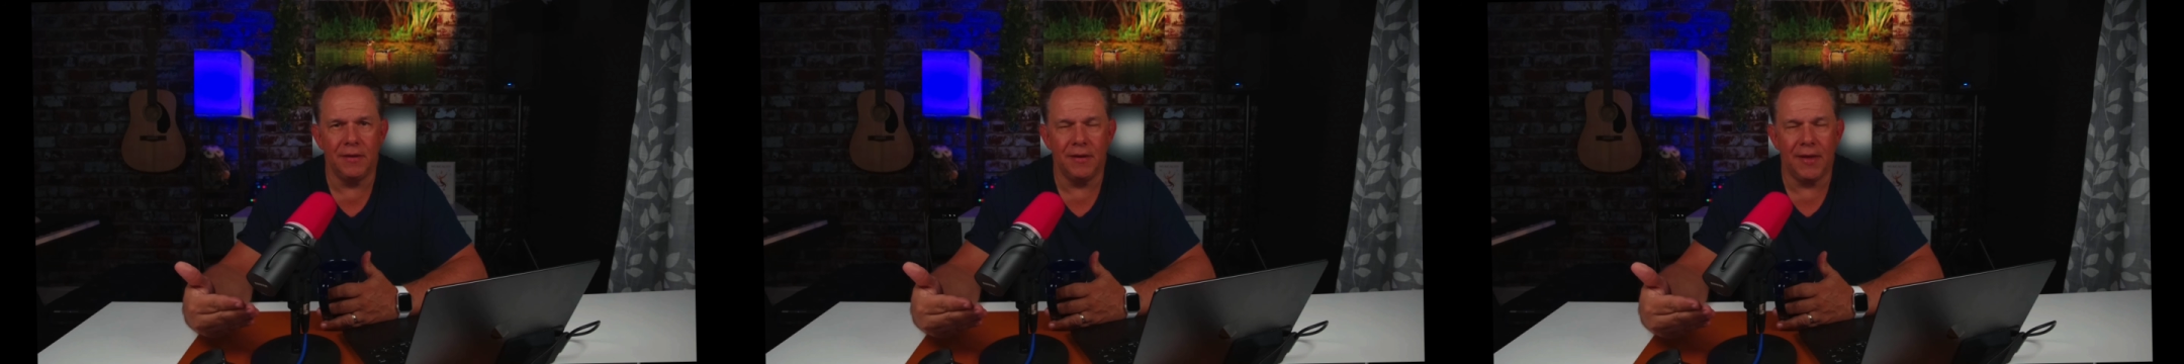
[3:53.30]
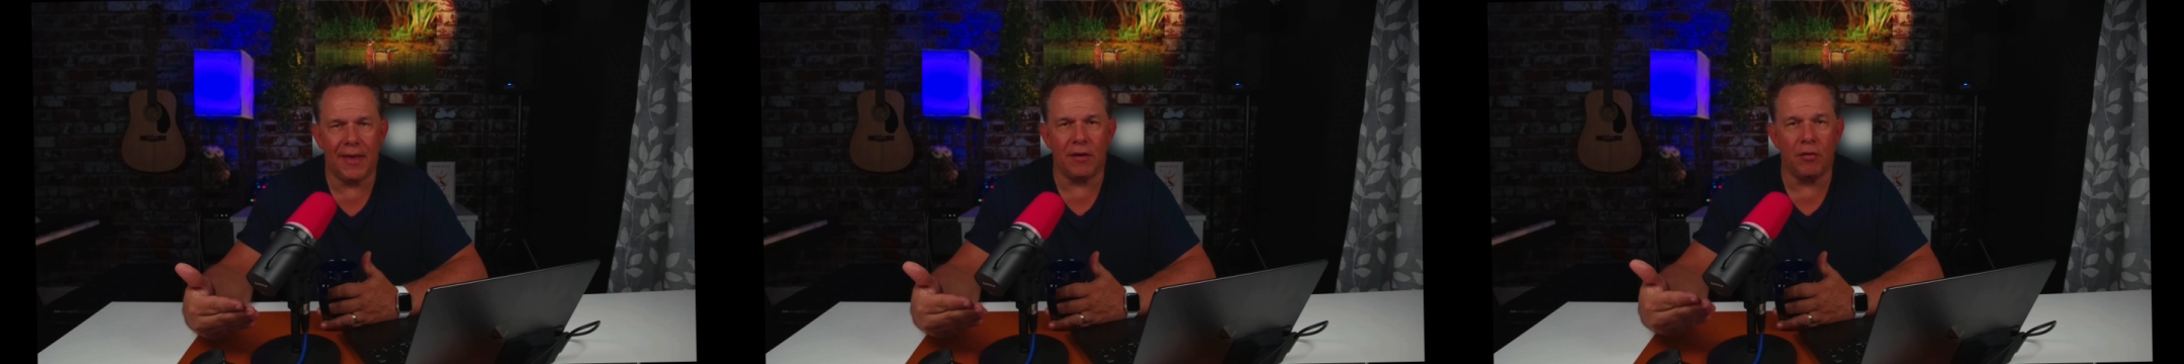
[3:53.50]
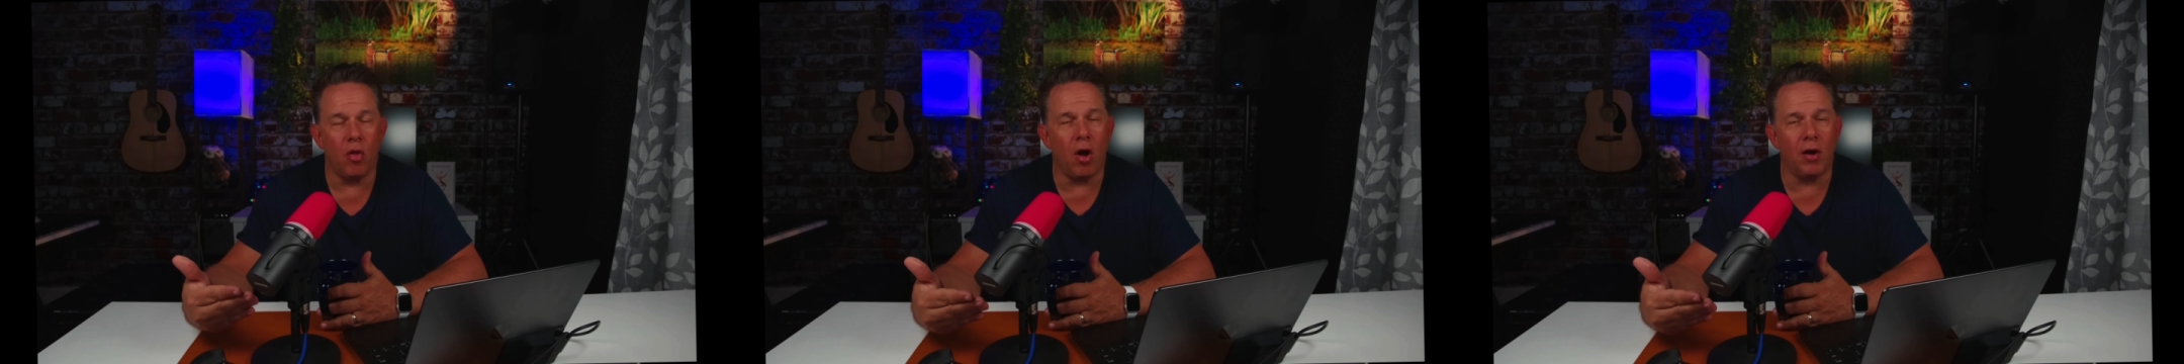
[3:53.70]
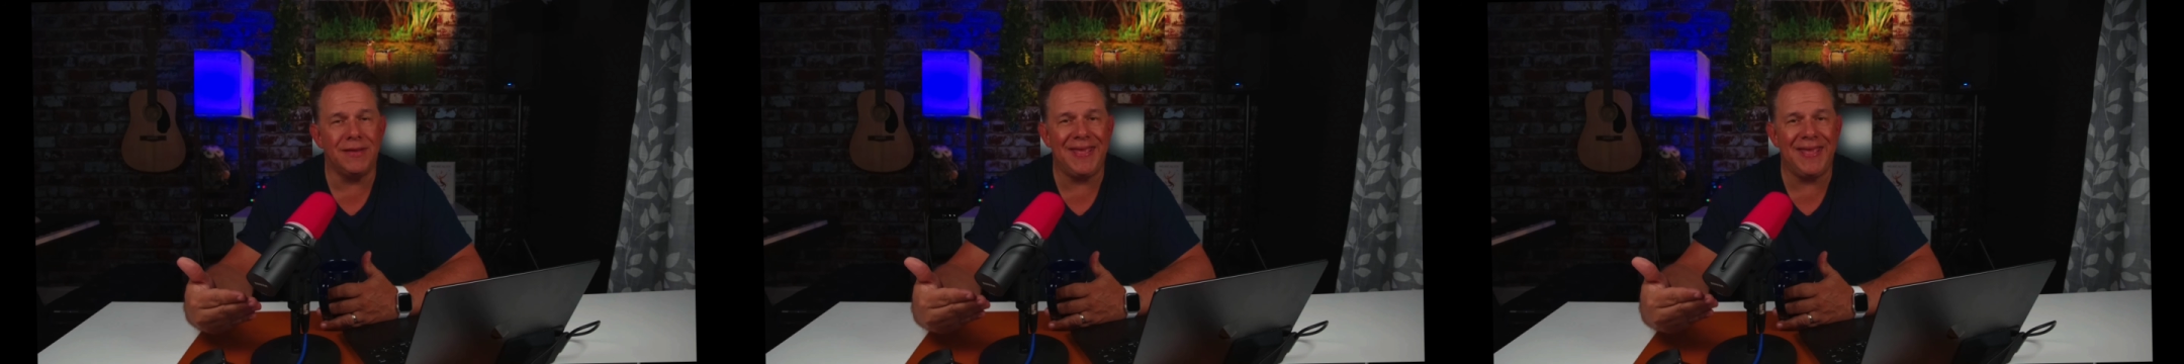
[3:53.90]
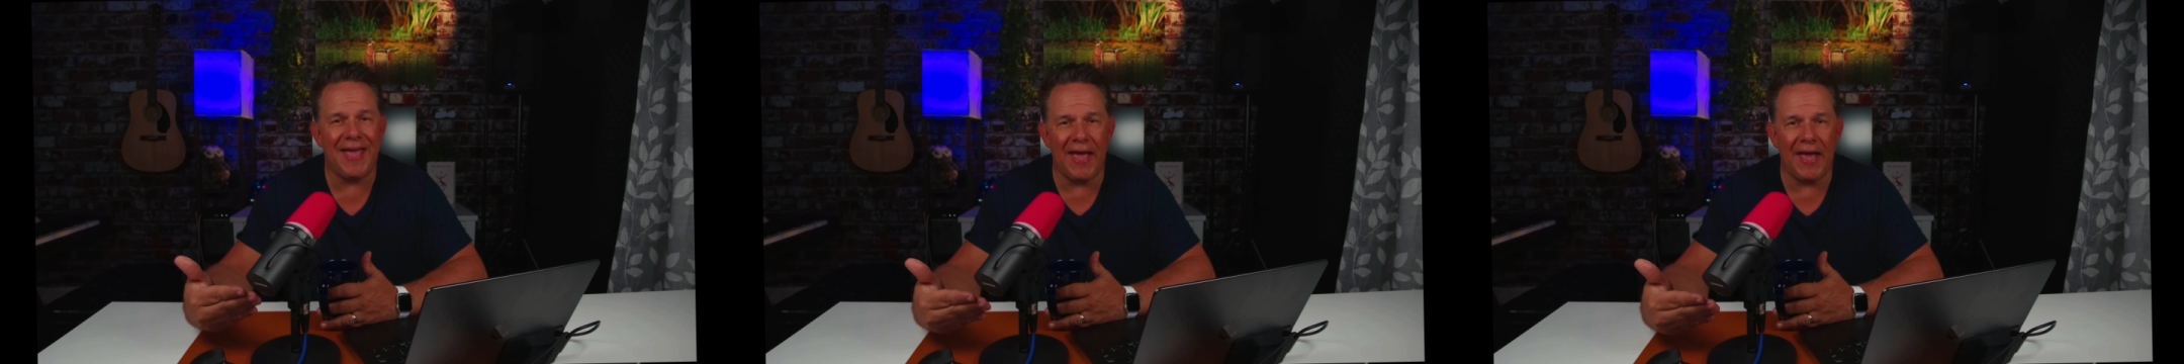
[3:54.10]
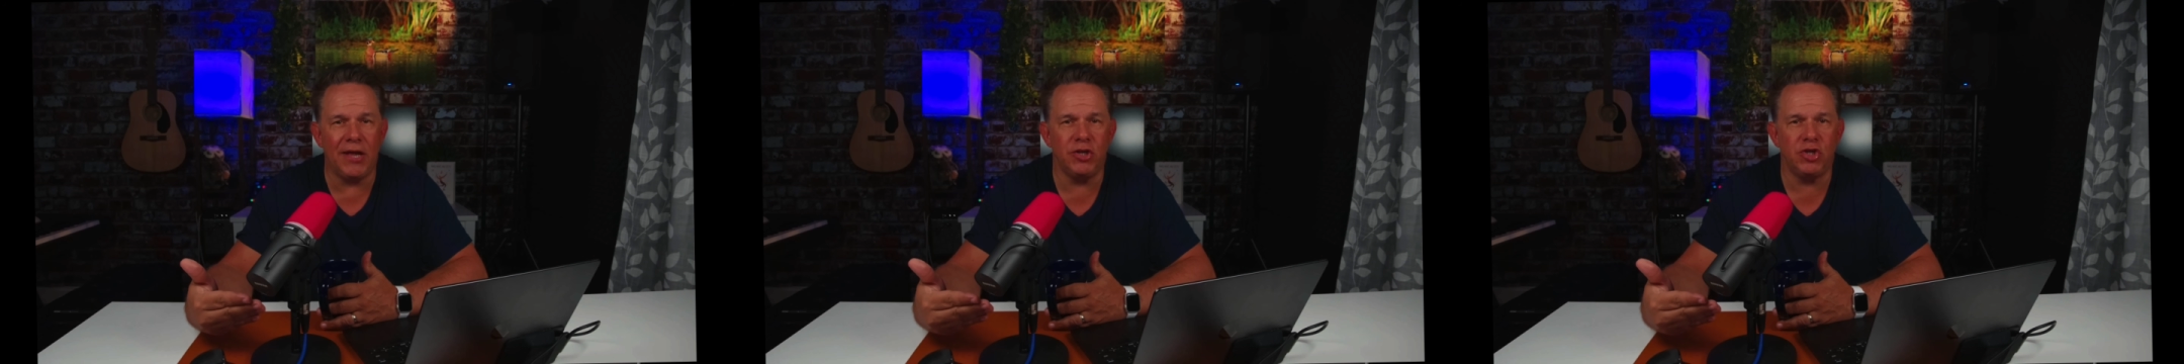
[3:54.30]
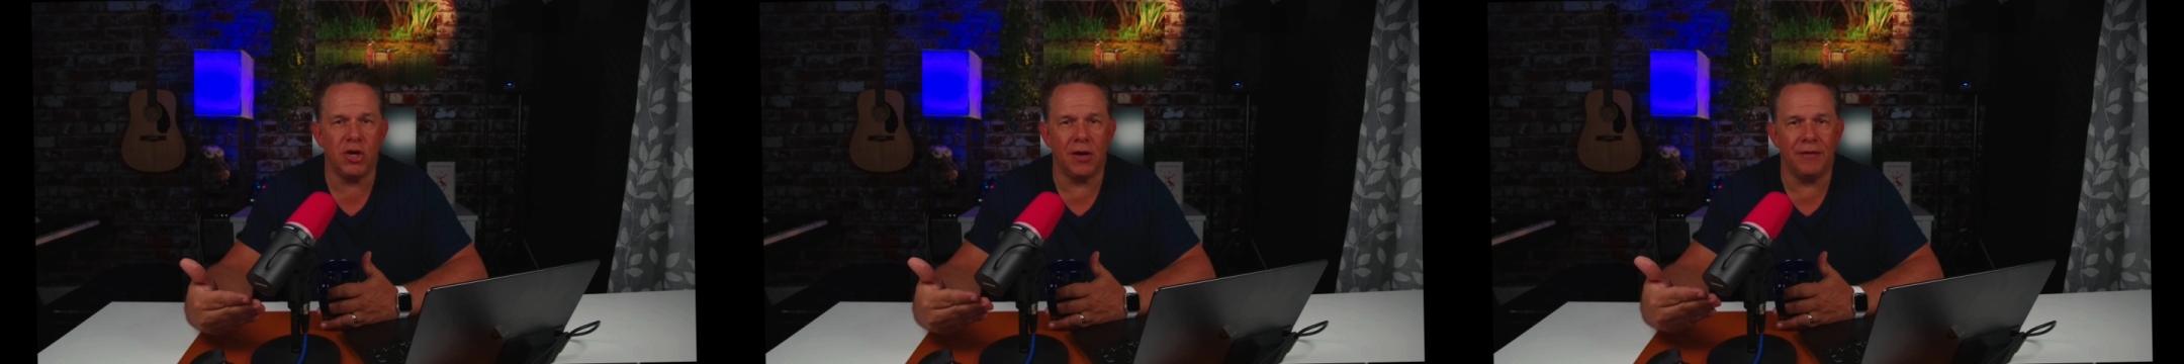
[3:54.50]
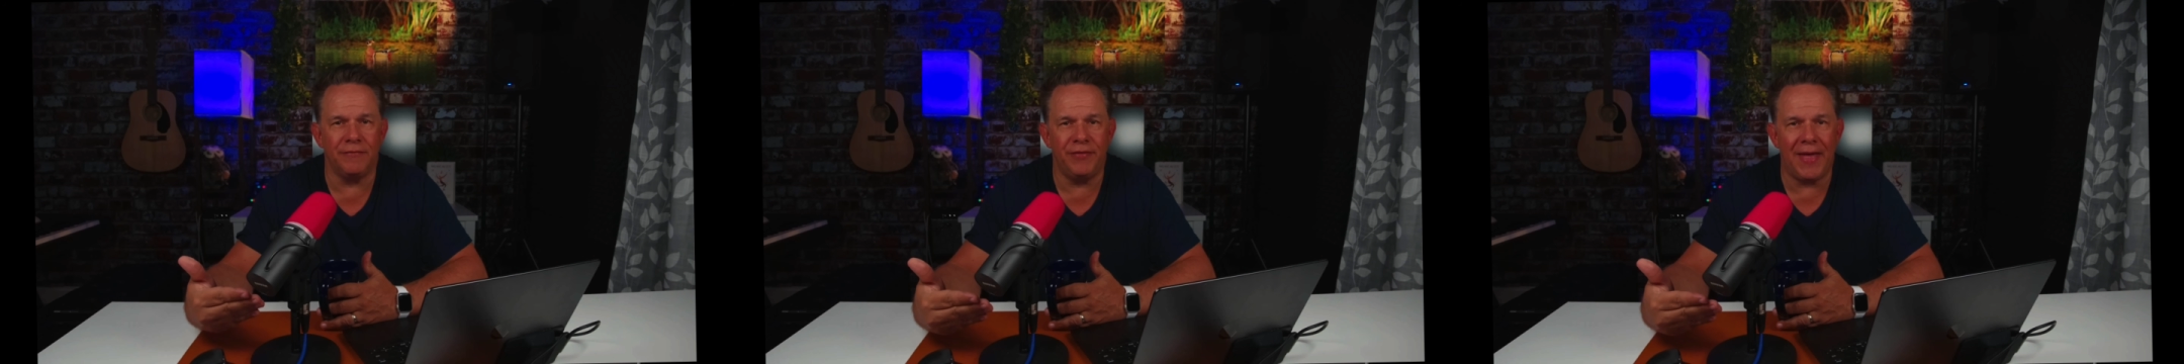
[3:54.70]
And along the edge
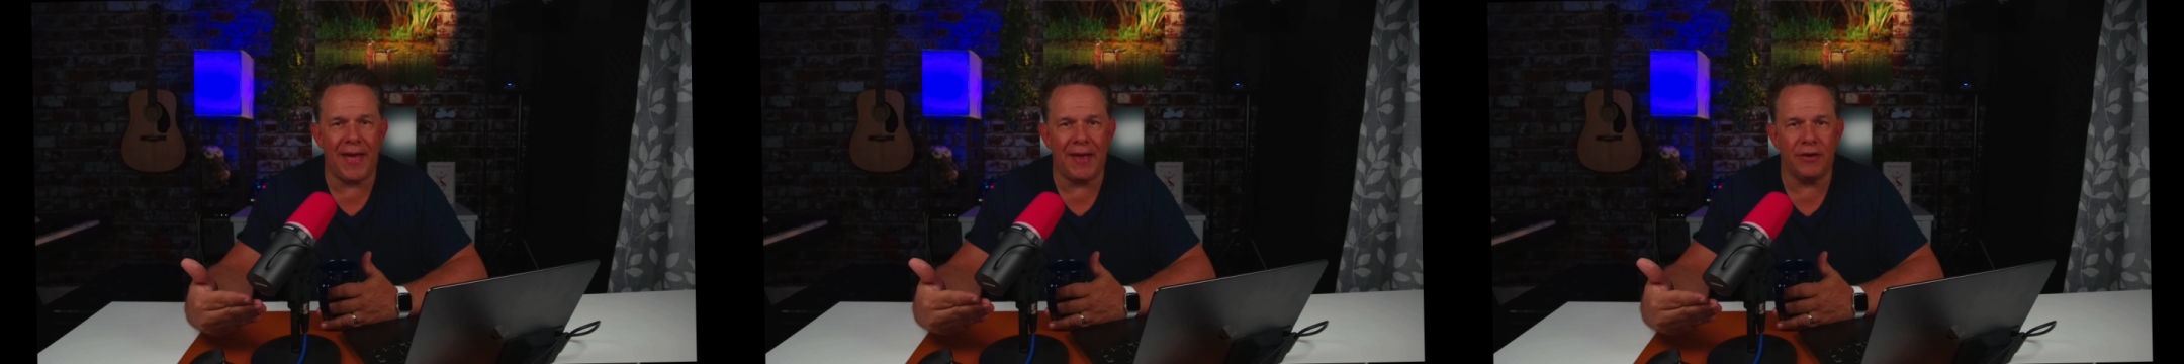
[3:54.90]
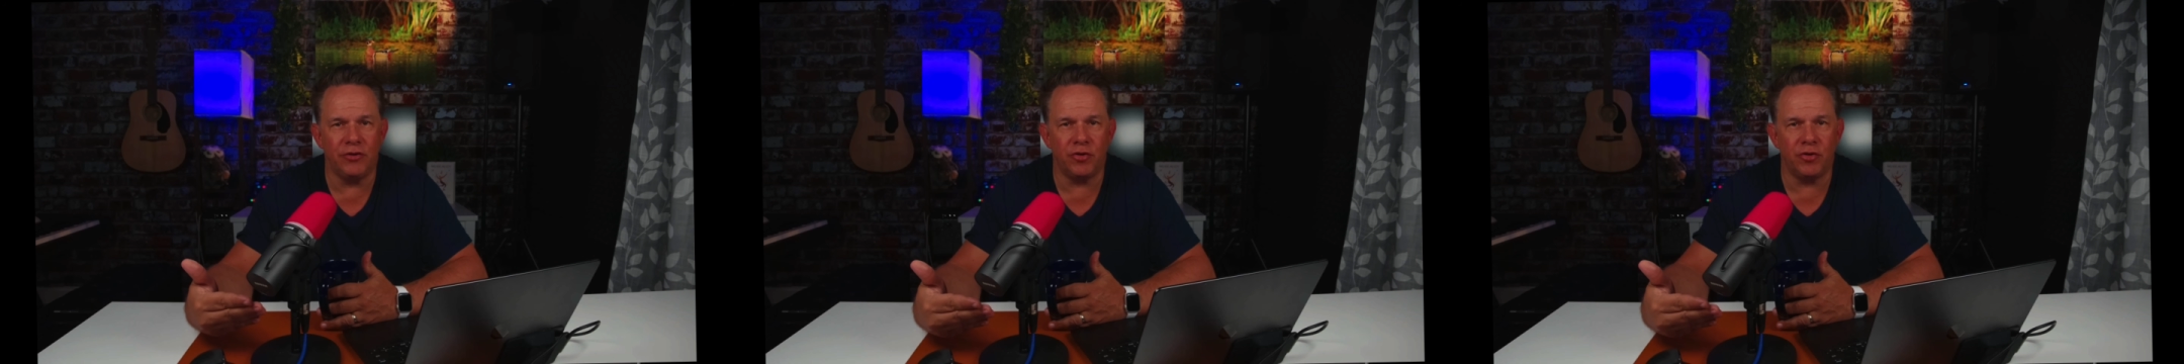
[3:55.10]
of that,